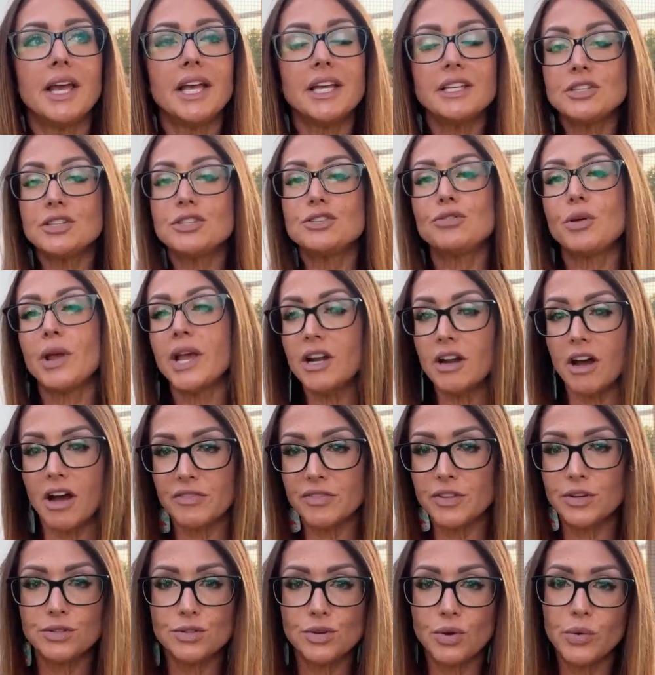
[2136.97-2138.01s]
it's a
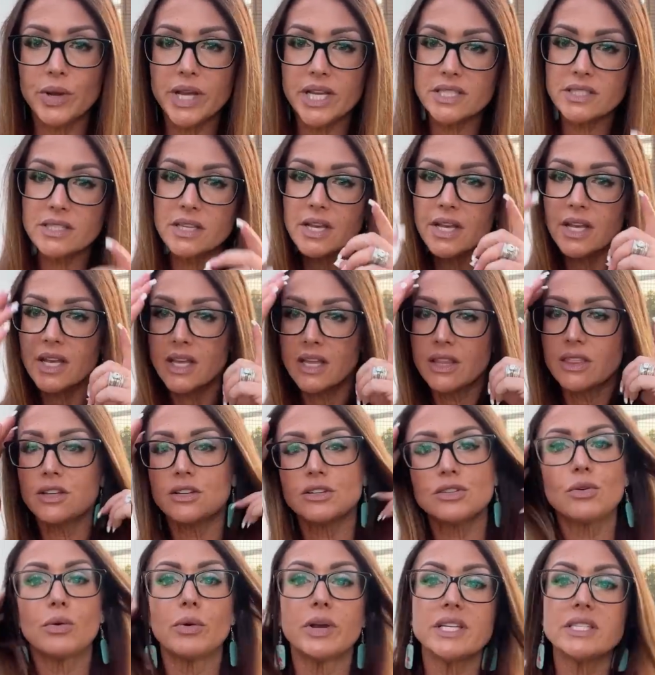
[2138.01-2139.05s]
trade-off. There's always,
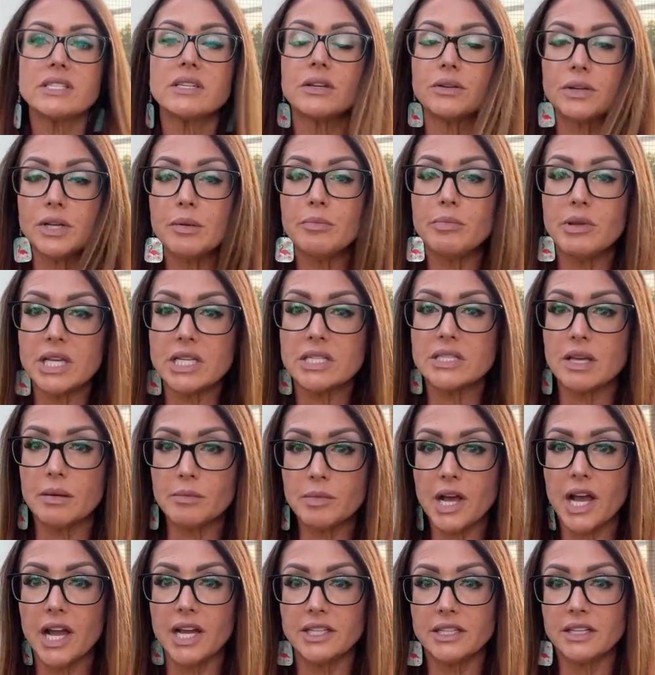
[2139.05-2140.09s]
there's always going to be
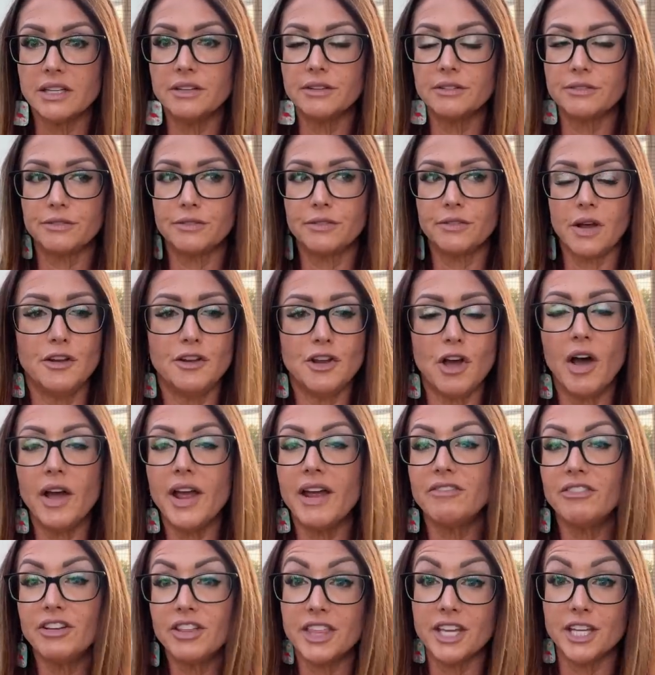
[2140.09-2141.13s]
some kind of,
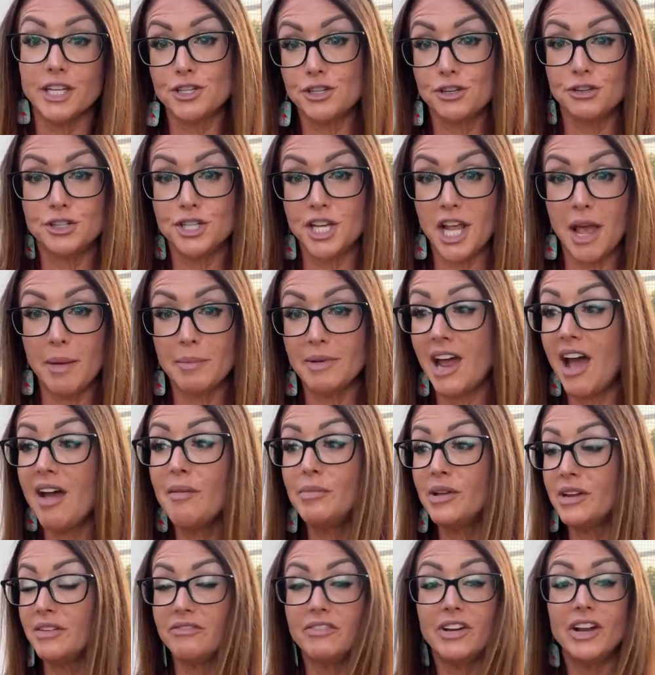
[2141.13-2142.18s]
not everything is your jam. And
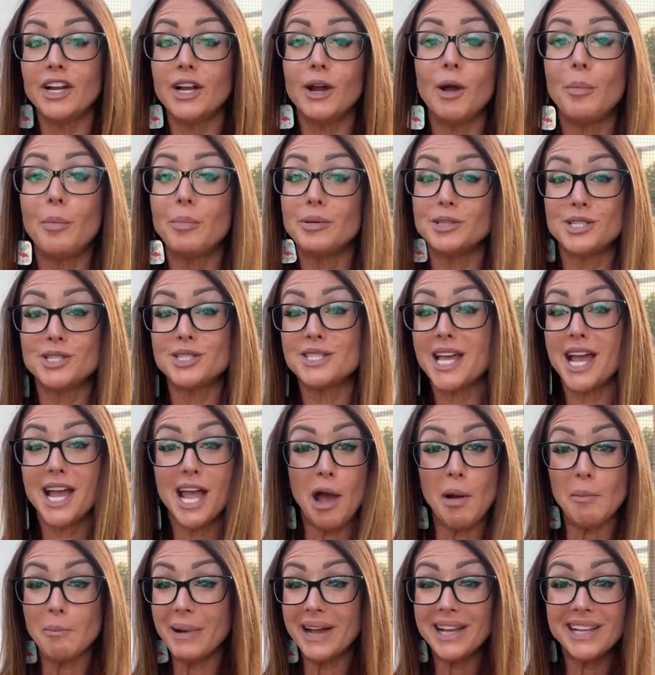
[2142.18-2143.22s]
I've been very open, just like
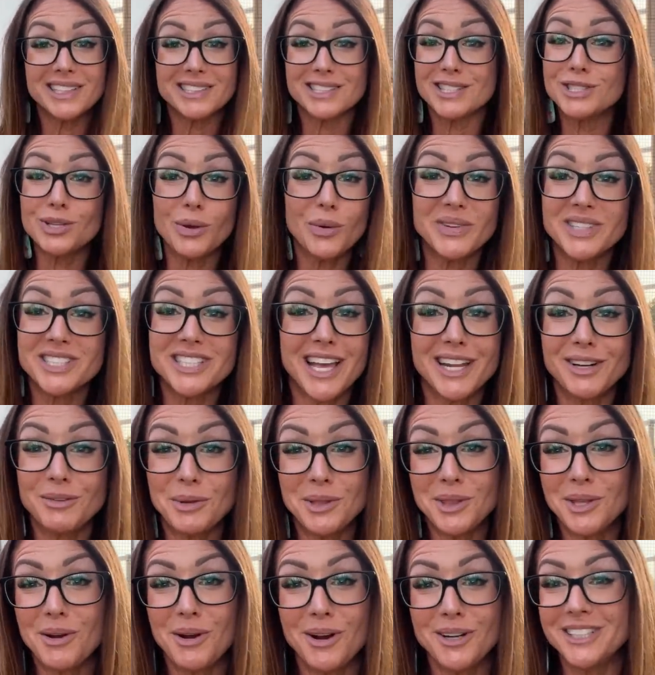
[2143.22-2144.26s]
how Mike gets so excited
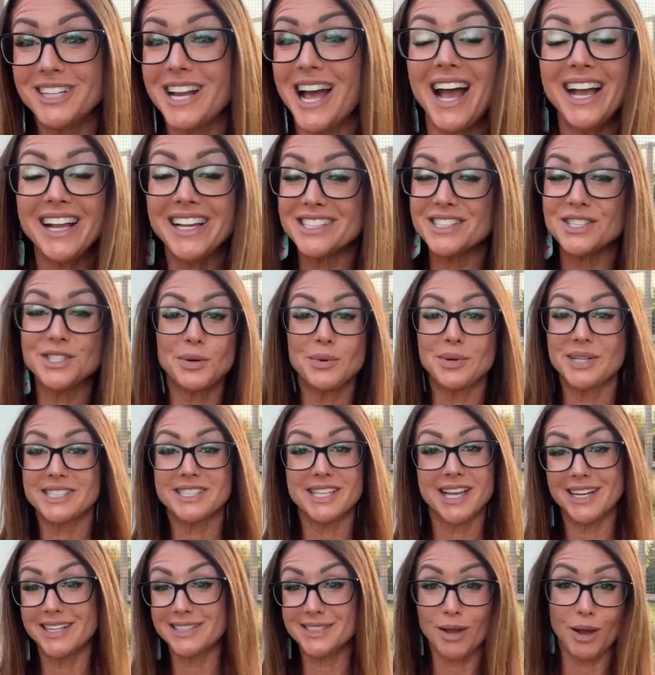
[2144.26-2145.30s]
with the garden. I get so
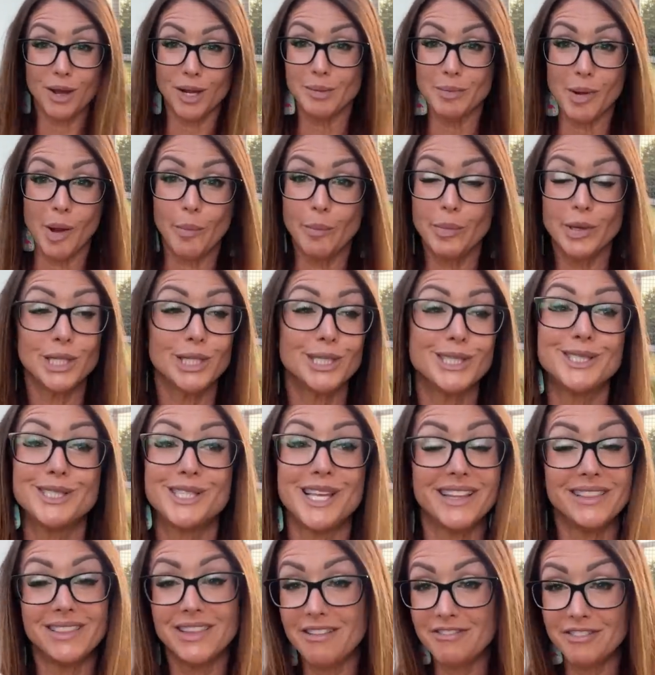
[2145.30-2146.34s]
excited talking about
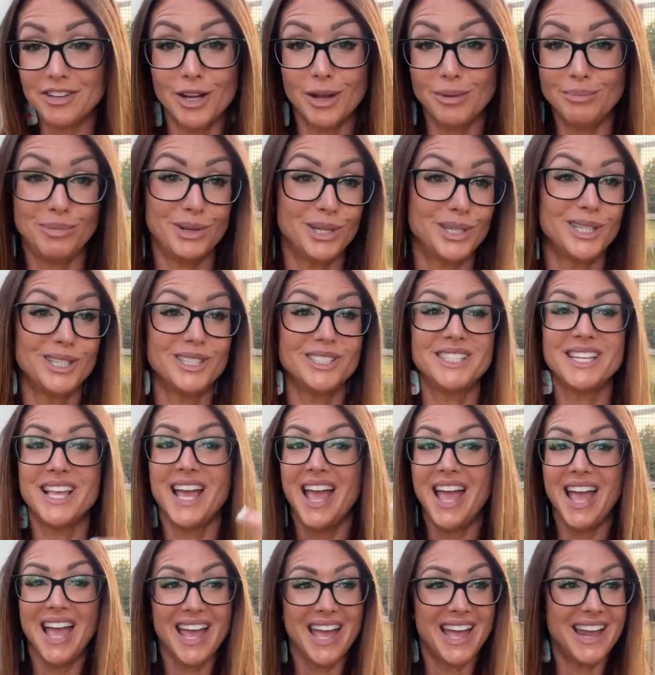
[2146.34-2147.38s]
birds and loving on birds
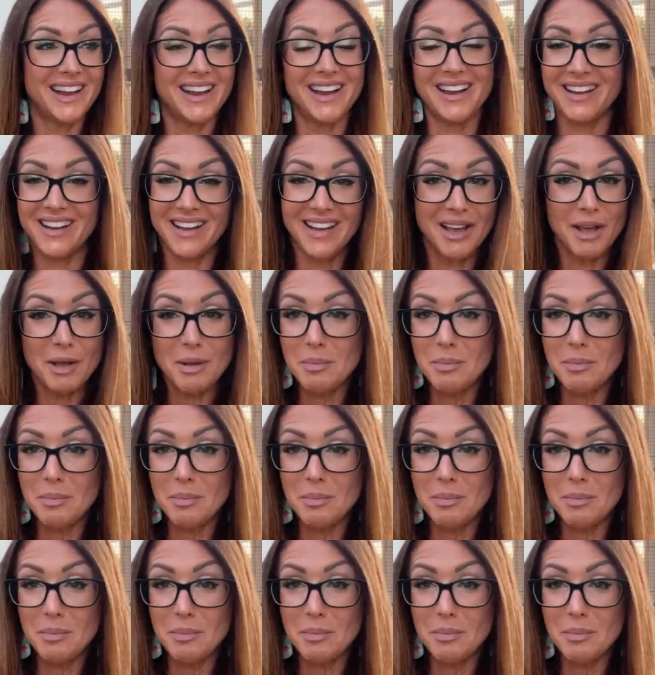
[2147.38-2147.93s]
and